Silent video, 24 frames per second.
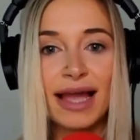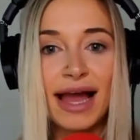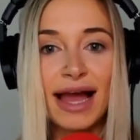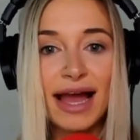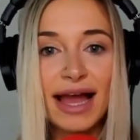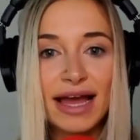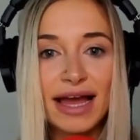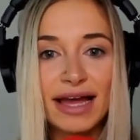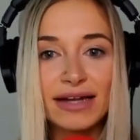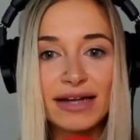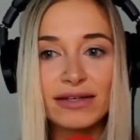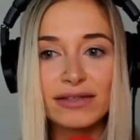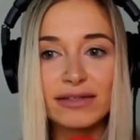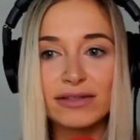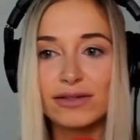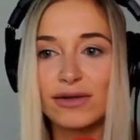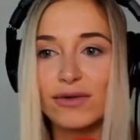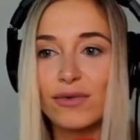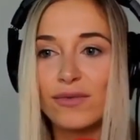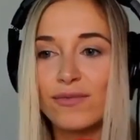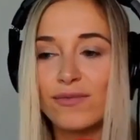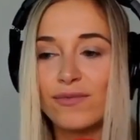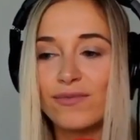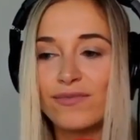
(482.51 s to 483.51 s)
And
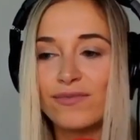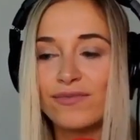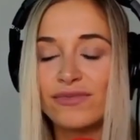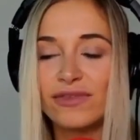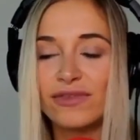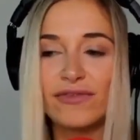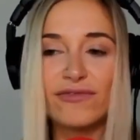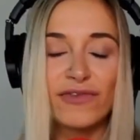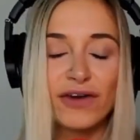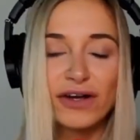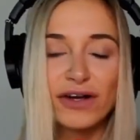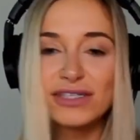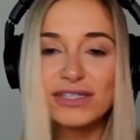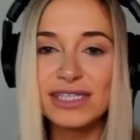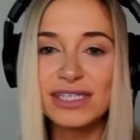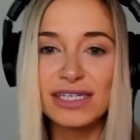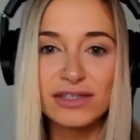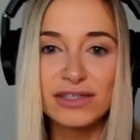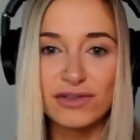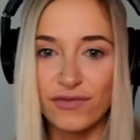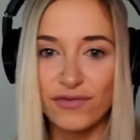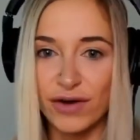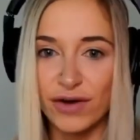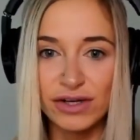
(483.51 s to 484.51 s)
so the first
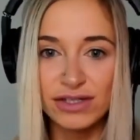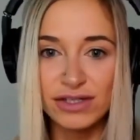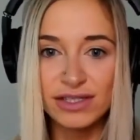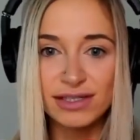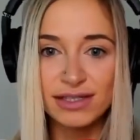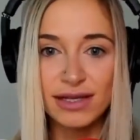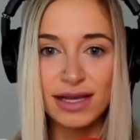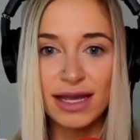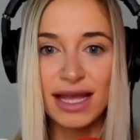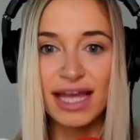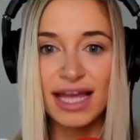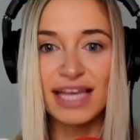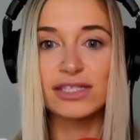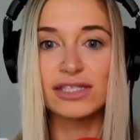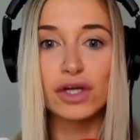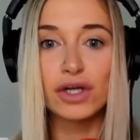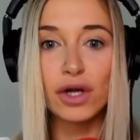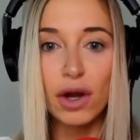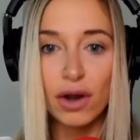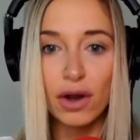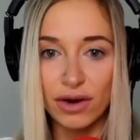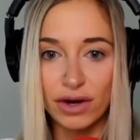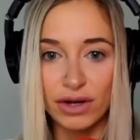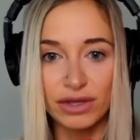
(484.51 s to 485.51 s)
things first is
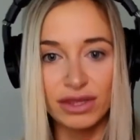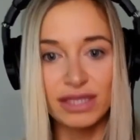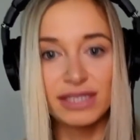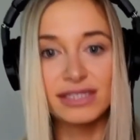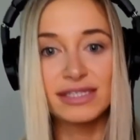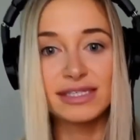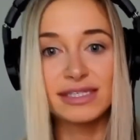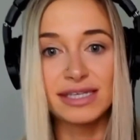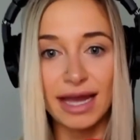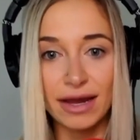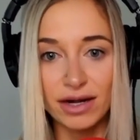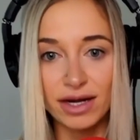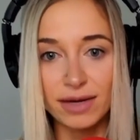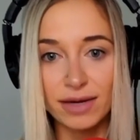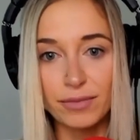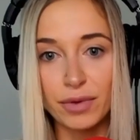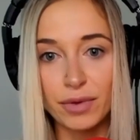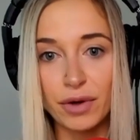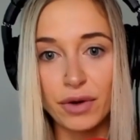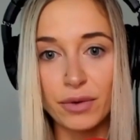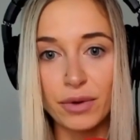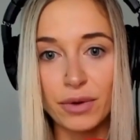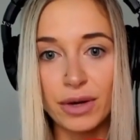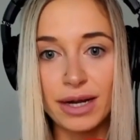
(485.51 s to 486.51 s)
there are these scouting
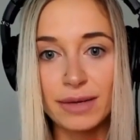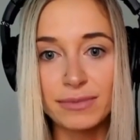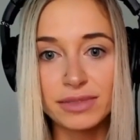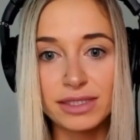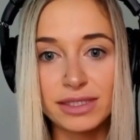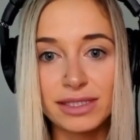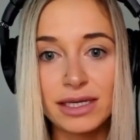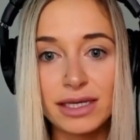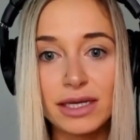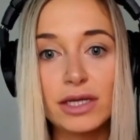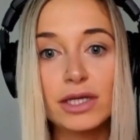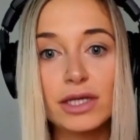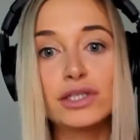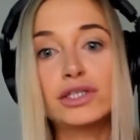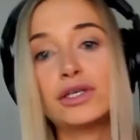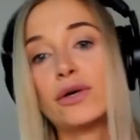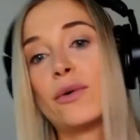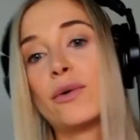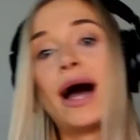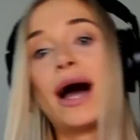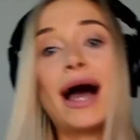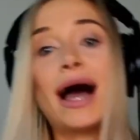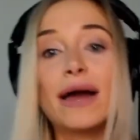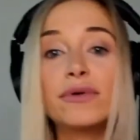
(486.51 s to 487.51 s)
programs.
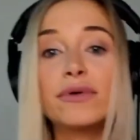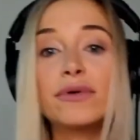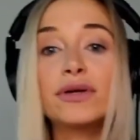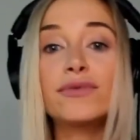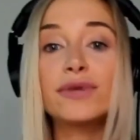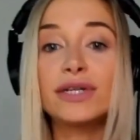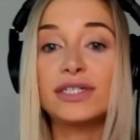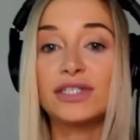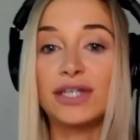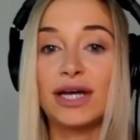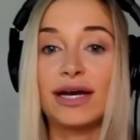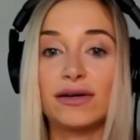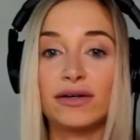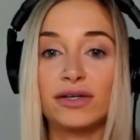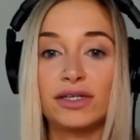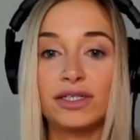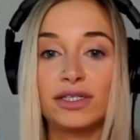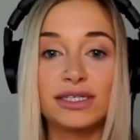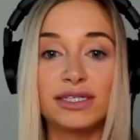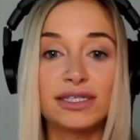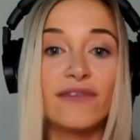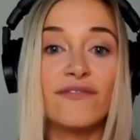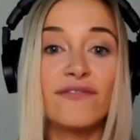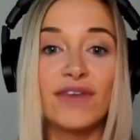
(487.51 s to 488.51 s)
So I would reach
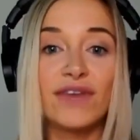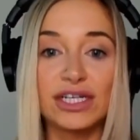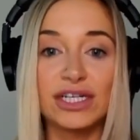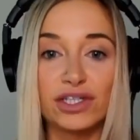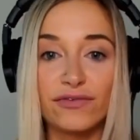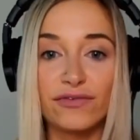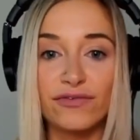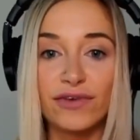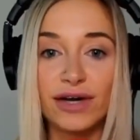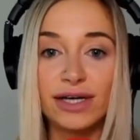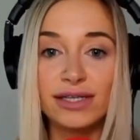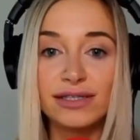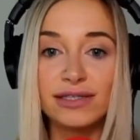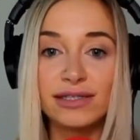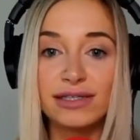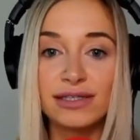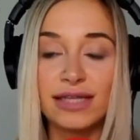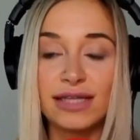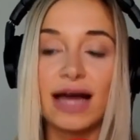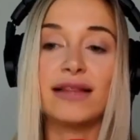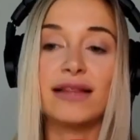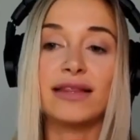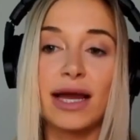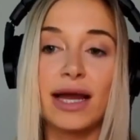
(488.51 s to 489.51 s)
out to some venture funds
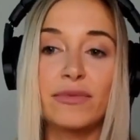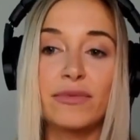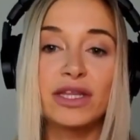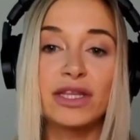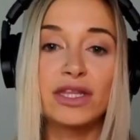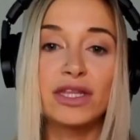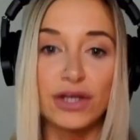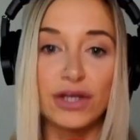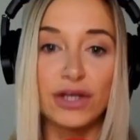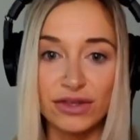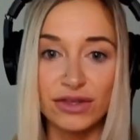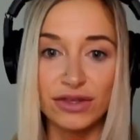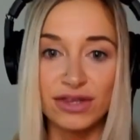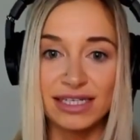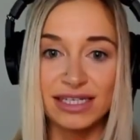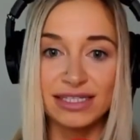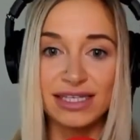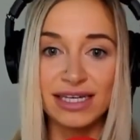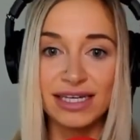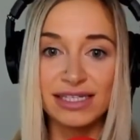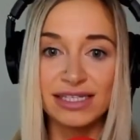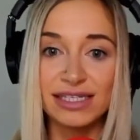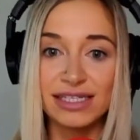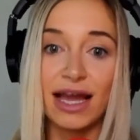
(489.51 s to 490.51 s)
that align with your
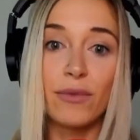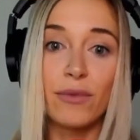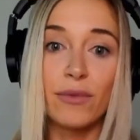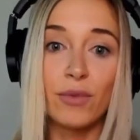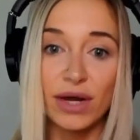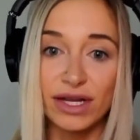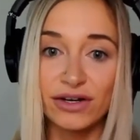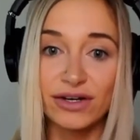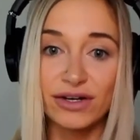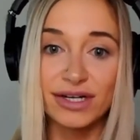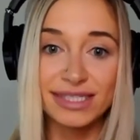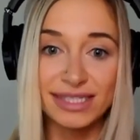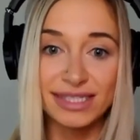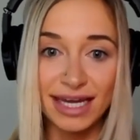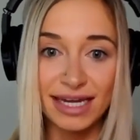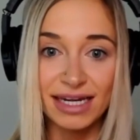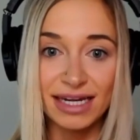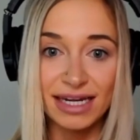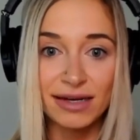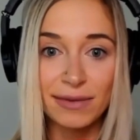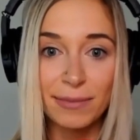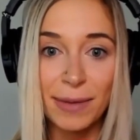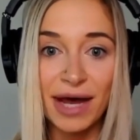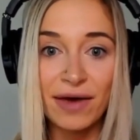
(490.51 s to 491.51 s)
thesis and what you're
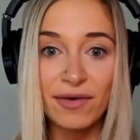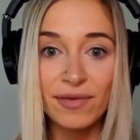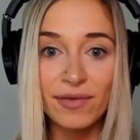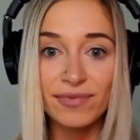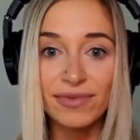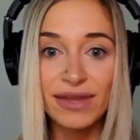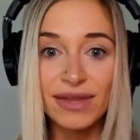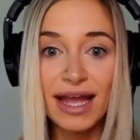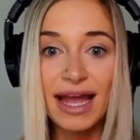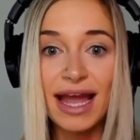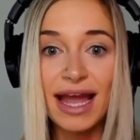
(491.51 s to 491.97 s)
excited about.